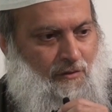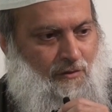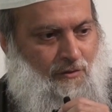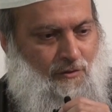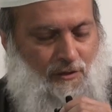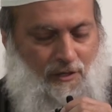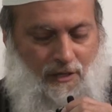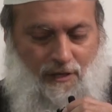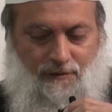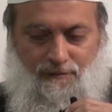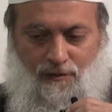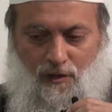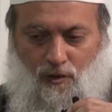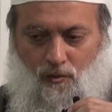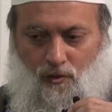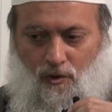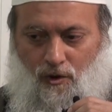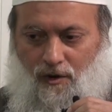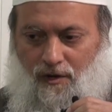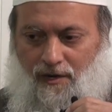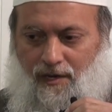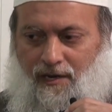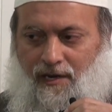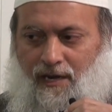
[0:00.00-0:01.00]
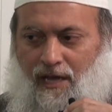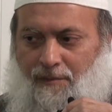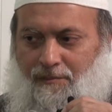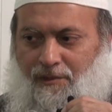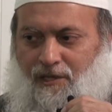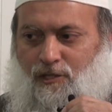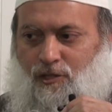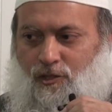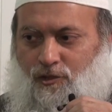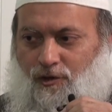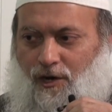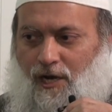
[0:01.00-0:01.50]
To give the world a
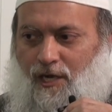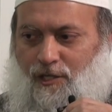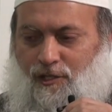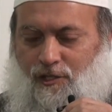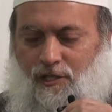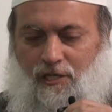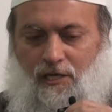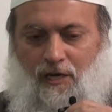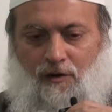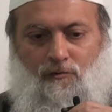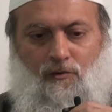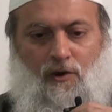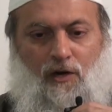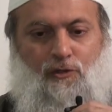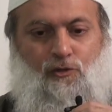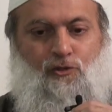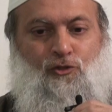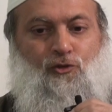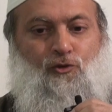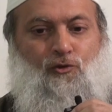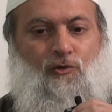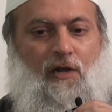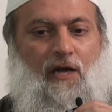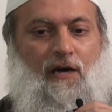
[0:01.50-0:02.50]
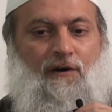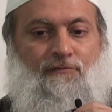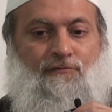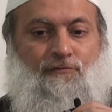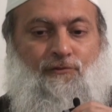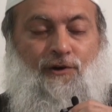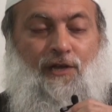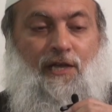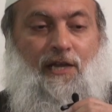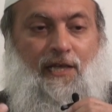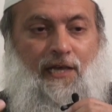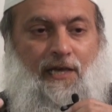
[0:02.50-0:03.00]
demonstration of what true
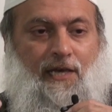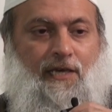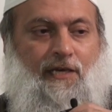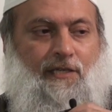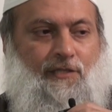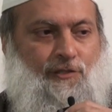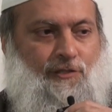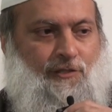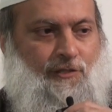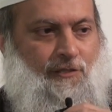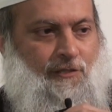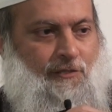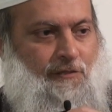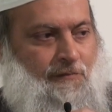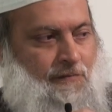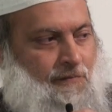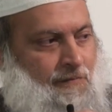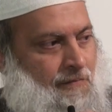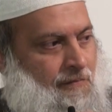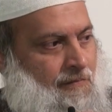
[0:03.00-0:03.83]
love really is.